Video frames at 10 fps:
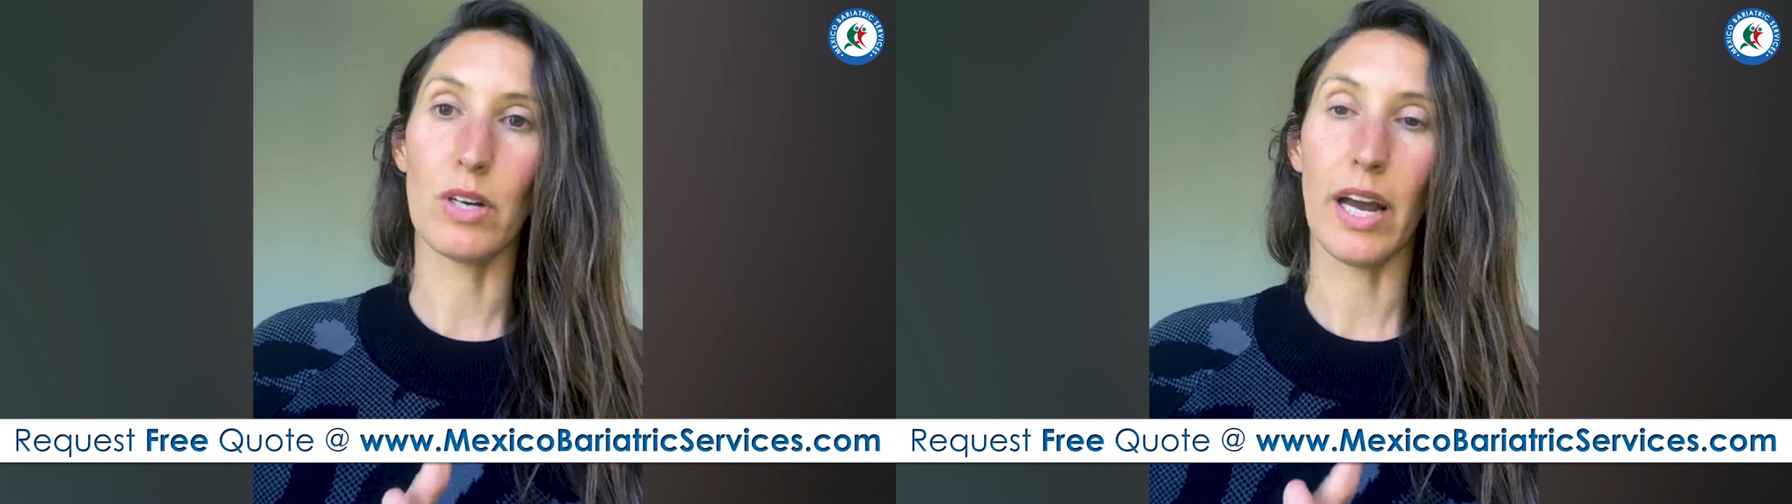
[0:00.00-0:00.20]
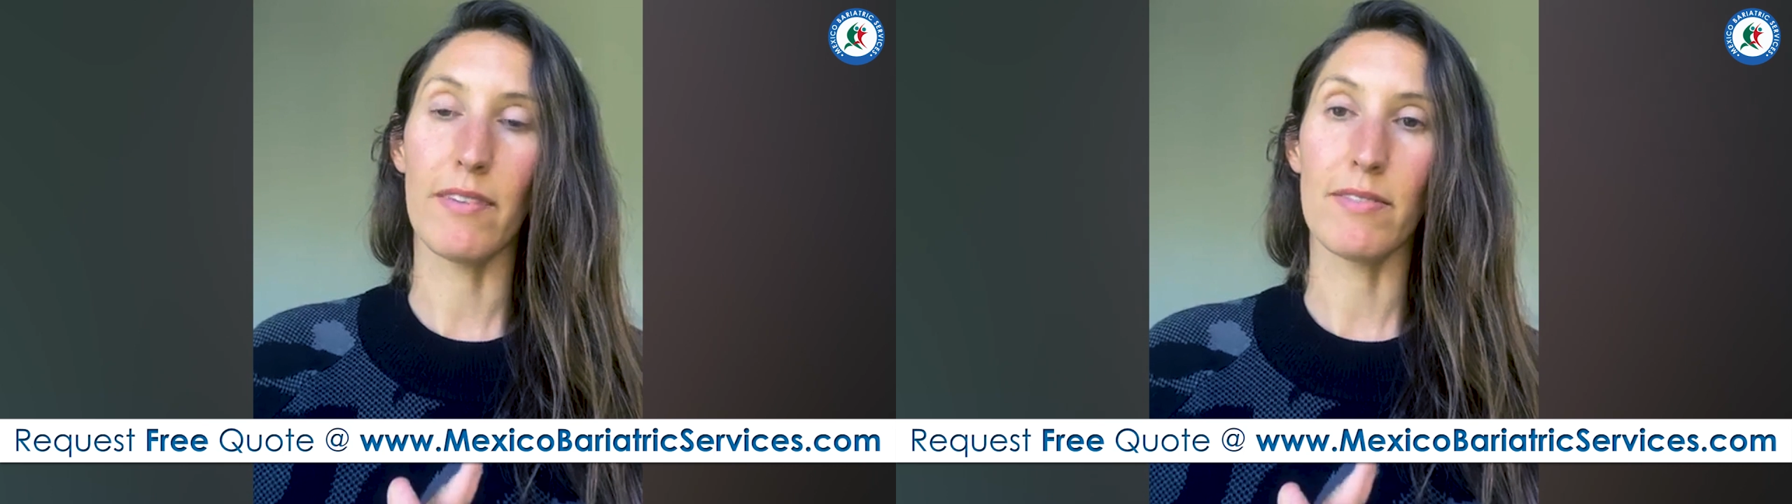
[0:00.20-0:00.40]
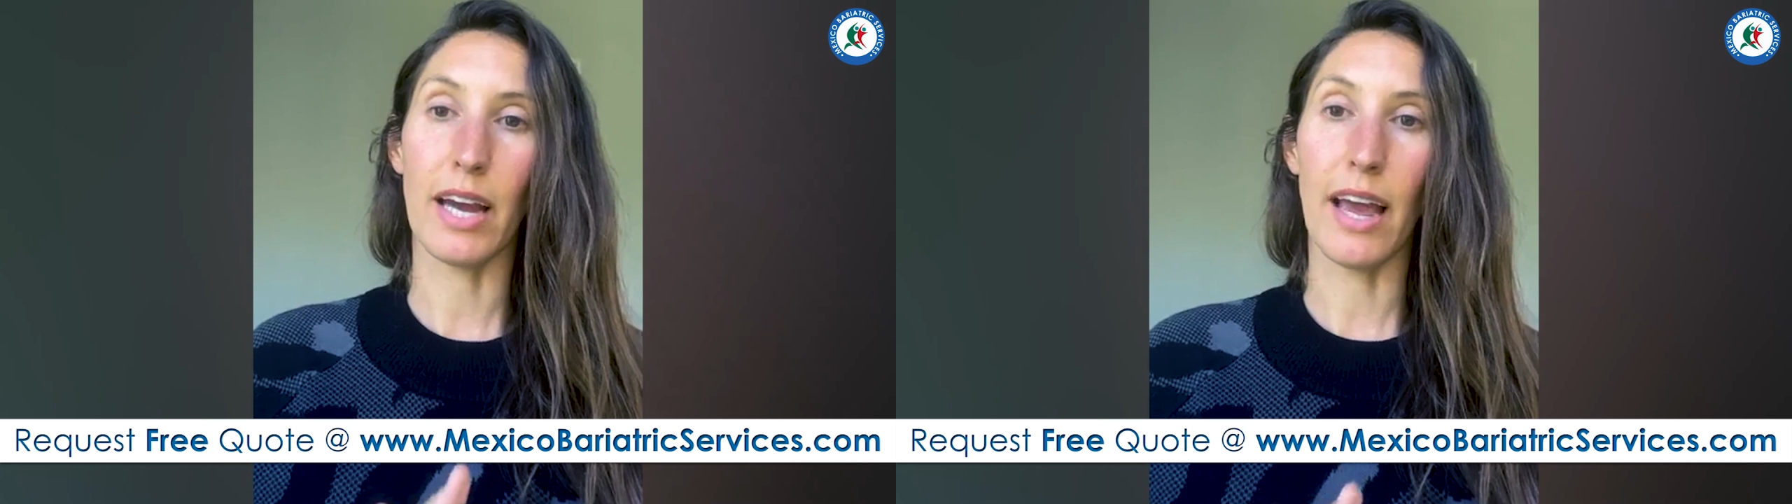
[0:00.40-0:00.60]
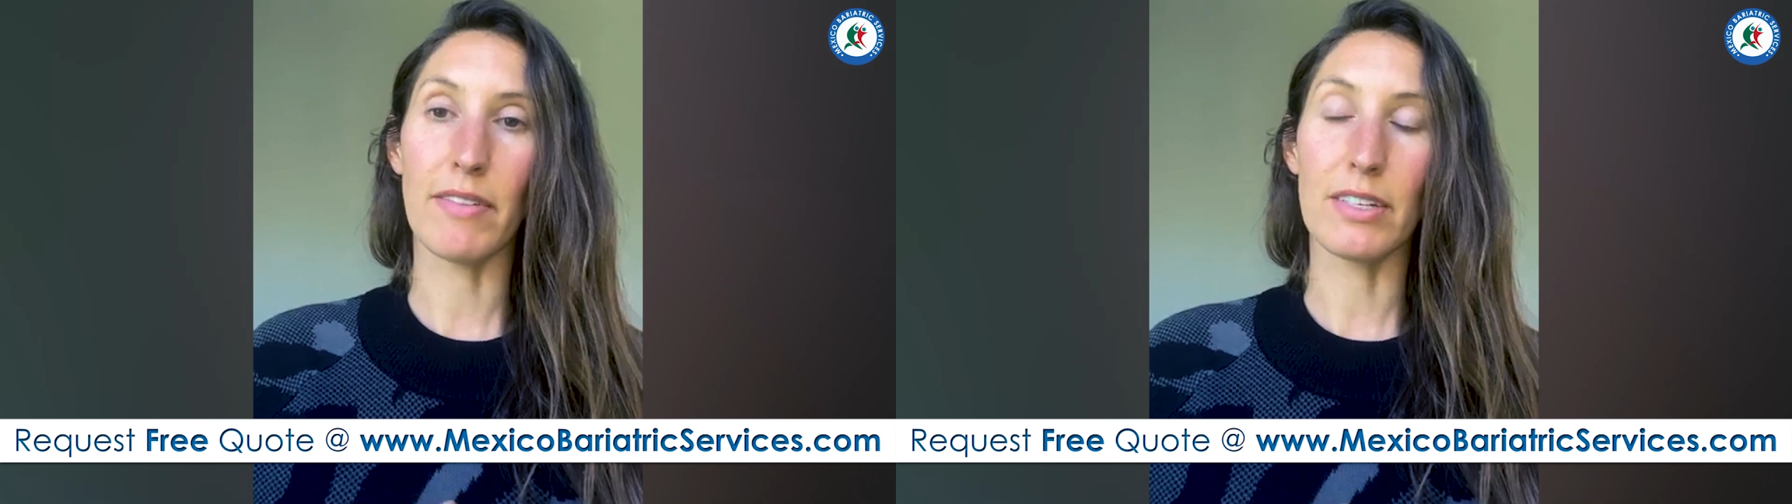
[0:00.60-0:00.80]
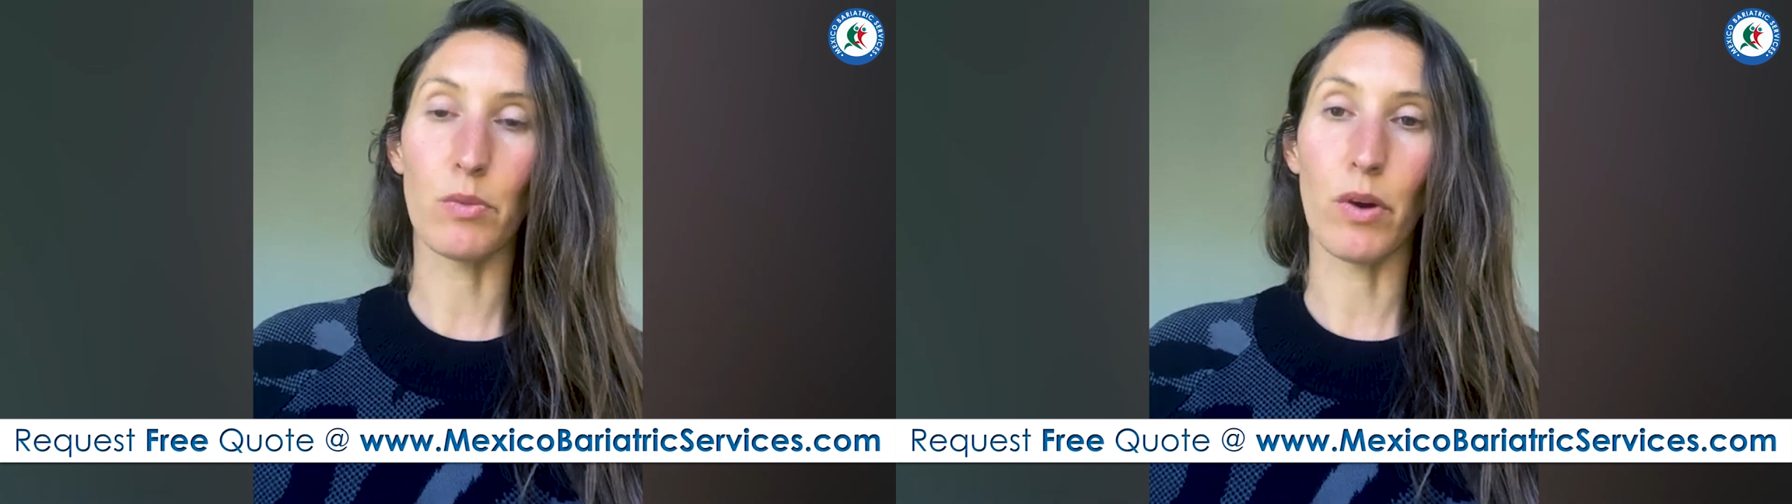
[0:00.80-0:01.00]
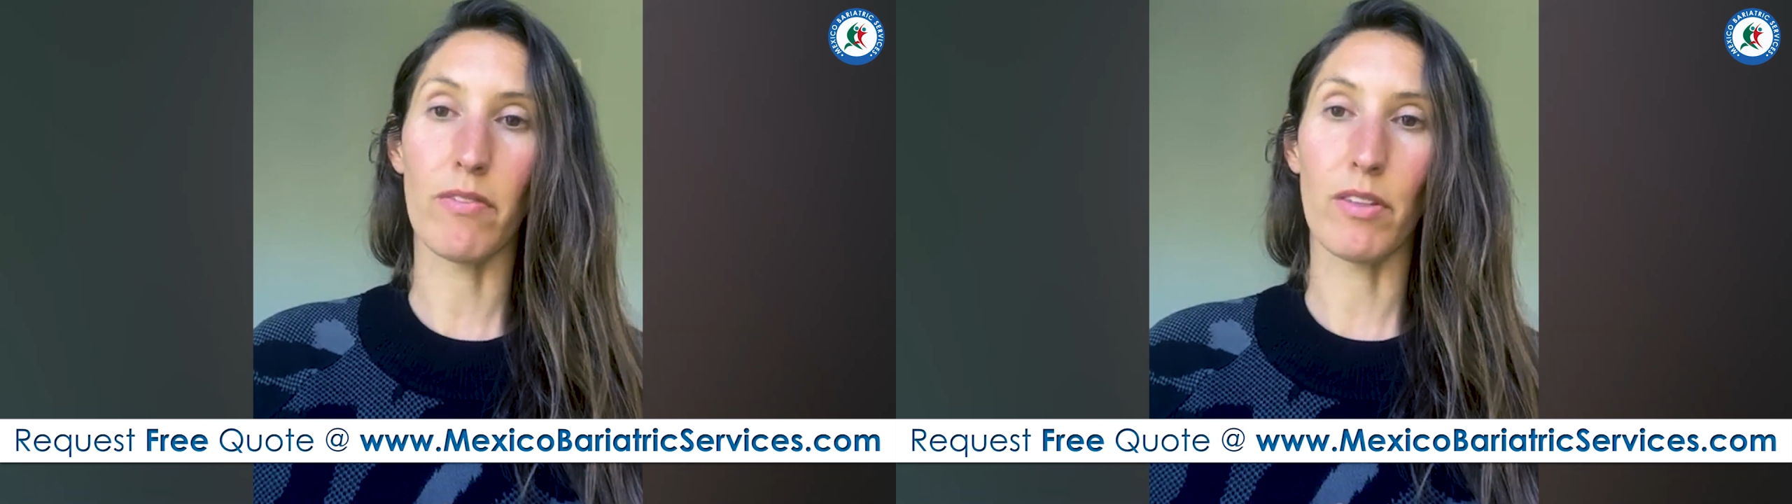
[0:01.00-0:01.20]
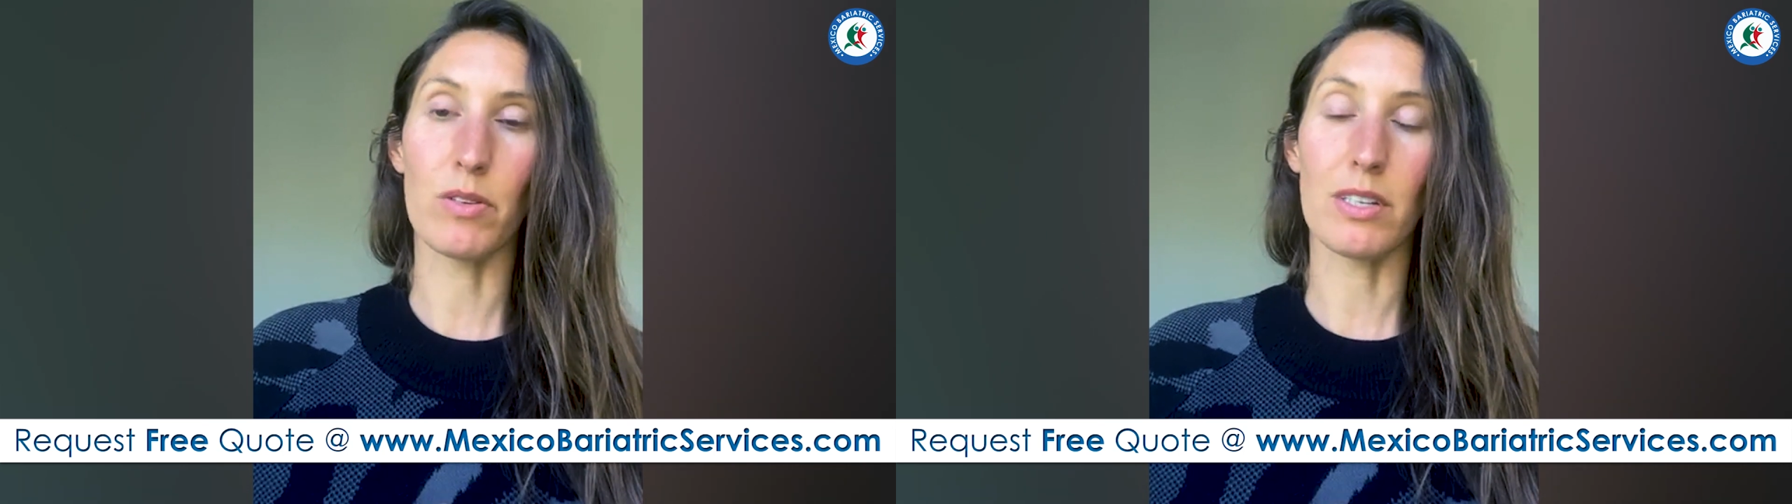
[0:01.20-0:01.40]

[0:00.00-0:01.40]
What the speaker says: kind of dive into one of those